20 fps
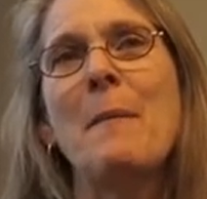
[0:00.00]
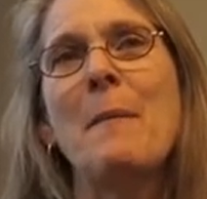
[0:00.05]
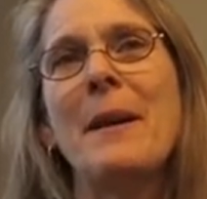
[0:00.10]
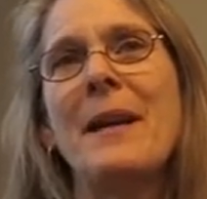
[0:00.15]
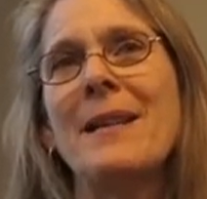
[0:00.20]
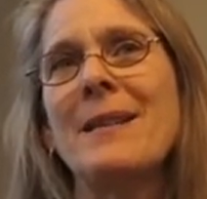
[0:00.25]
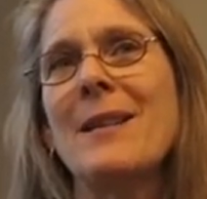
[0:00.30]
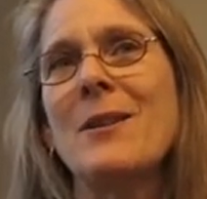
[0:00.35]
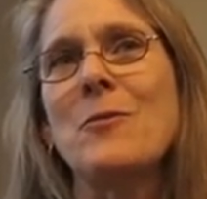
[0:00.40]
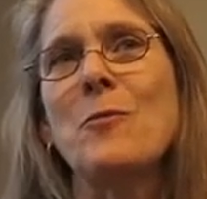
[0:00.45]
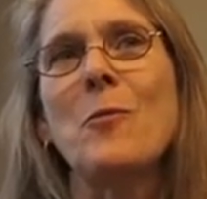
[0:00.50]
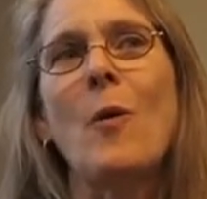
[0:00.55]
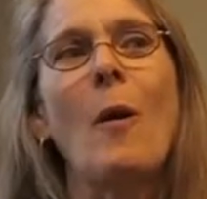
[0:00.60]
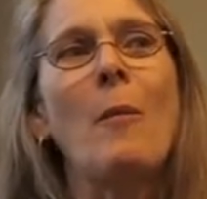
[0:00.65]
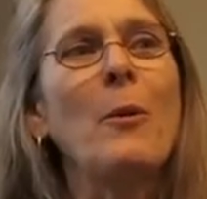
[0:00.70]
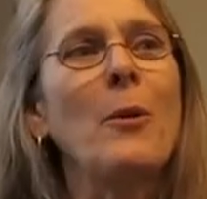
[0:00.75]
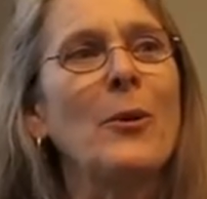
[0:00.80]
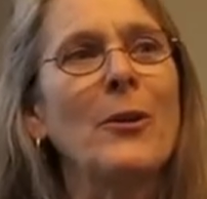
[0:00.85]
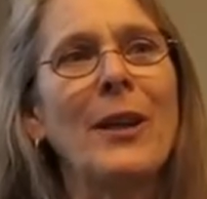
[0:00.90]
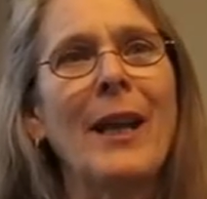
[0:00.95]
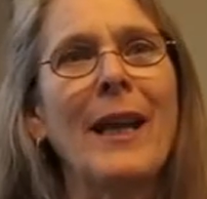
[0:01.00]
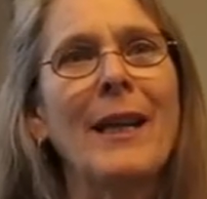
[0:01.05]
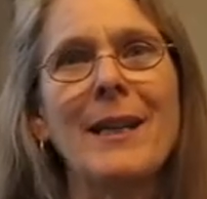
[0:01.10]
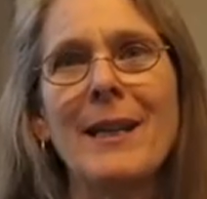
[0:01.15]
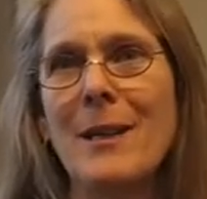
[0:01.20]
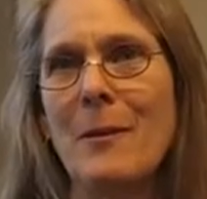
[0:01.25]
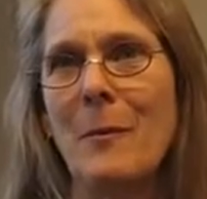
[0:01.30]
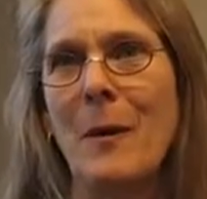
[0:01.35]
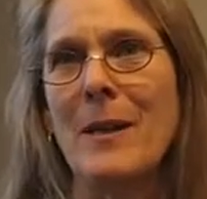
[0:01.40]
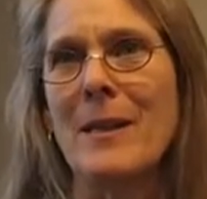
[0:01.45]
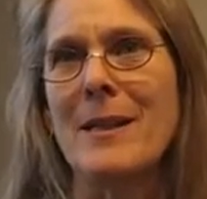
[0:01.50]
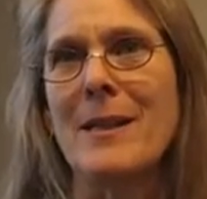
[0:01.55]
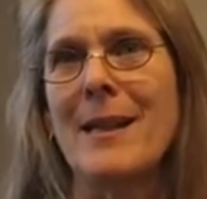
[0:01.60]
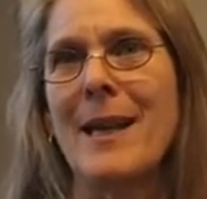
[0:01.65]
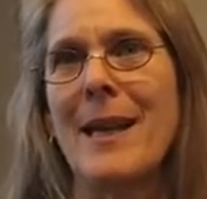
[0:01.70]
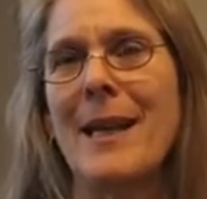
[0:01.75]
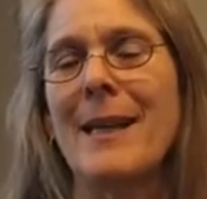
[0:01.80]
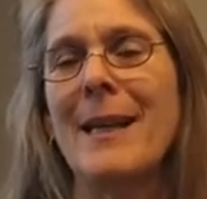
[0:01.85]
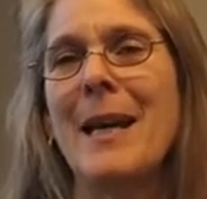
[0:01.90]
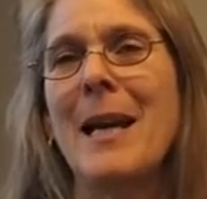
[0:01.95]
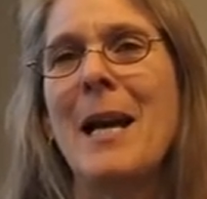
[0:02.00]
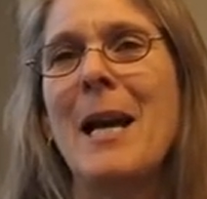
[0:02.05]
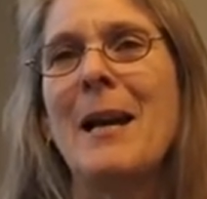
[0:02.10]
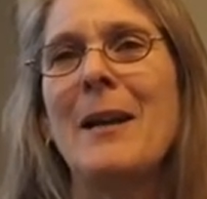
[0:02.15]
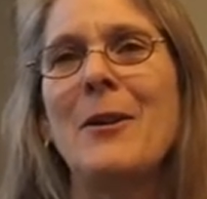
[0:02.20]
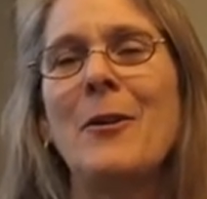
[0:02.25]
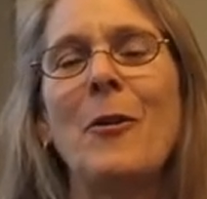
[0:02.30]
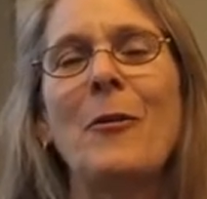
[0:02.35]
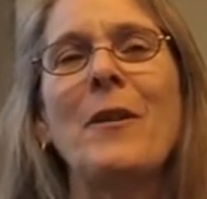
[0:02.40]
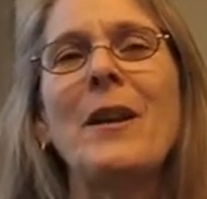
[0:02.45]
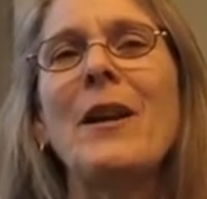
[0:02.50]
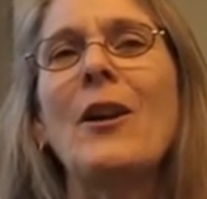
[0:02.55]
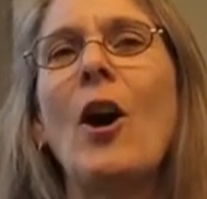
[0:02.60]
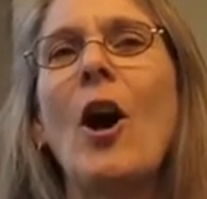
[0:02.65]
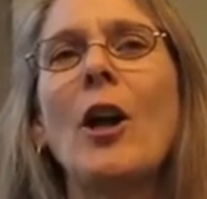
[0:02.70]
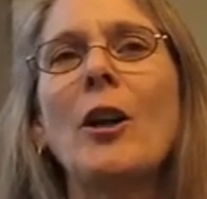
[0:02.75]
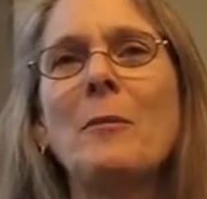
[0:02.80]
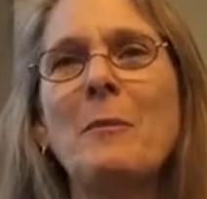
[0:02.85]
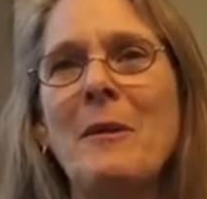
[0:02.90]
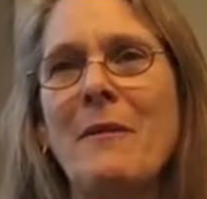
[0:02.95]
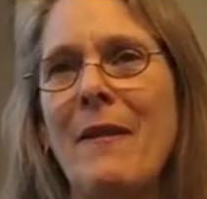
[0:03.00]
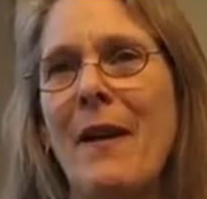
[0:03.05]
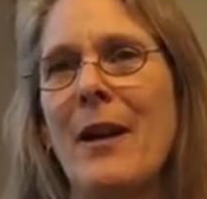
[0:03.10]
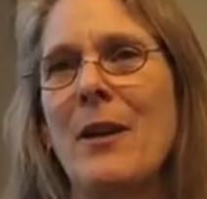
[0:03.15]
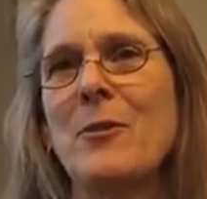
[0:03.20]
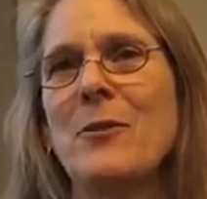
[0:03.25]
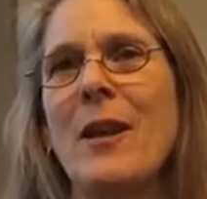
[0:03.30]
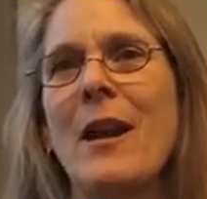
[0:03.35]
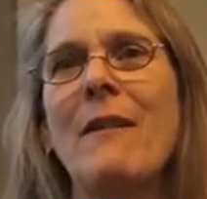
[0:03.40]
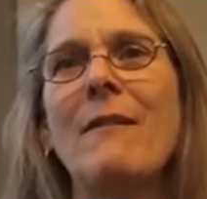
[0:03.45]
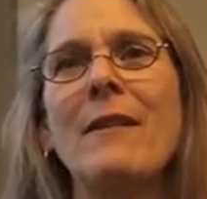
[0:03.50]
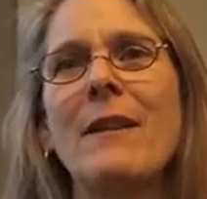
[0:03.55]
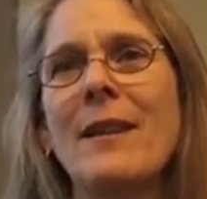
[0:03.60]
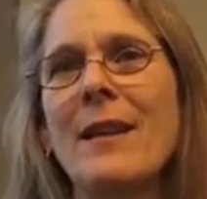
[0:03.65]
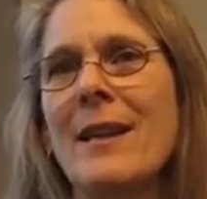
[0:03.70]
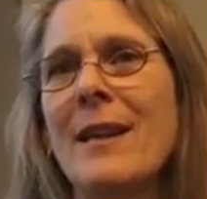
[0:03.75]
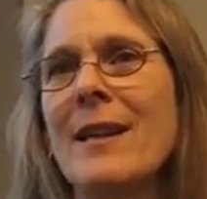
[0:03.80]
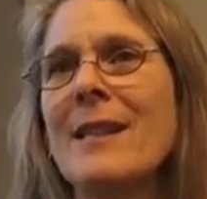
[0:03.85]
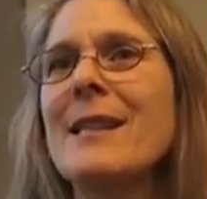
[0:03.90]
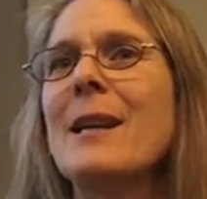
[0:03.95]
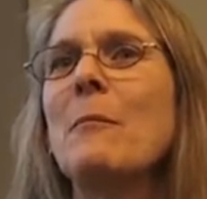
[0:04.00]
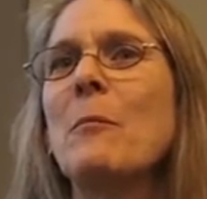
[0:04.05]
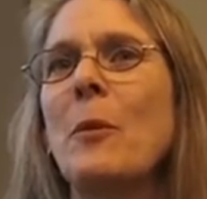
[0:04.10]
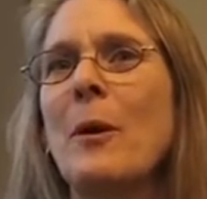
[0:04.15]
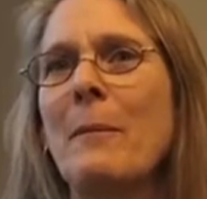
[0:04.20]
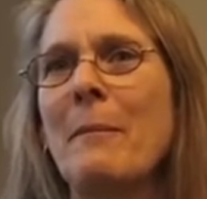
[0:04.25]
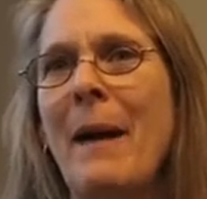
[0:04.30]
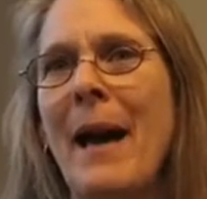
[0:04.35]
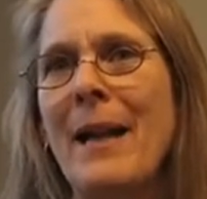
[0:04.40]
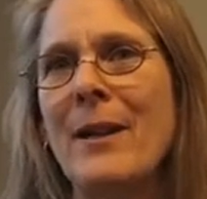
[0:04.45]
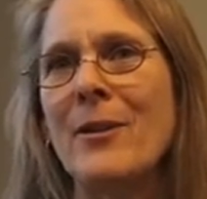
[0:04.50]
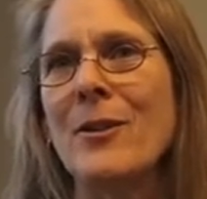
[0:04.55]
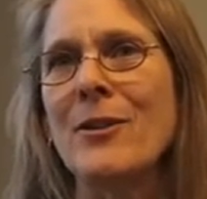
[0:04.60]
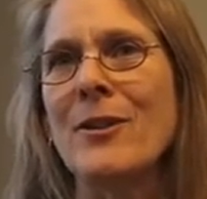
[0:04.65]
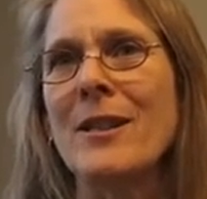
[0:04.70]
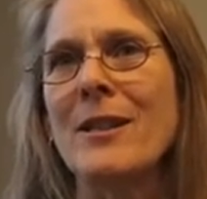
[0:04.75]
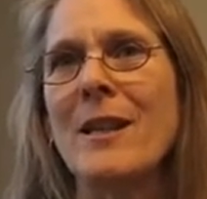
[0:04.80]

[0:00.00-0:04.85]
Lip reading: Because as Robert Kennedy once said, you know, the economy values everything except what matters.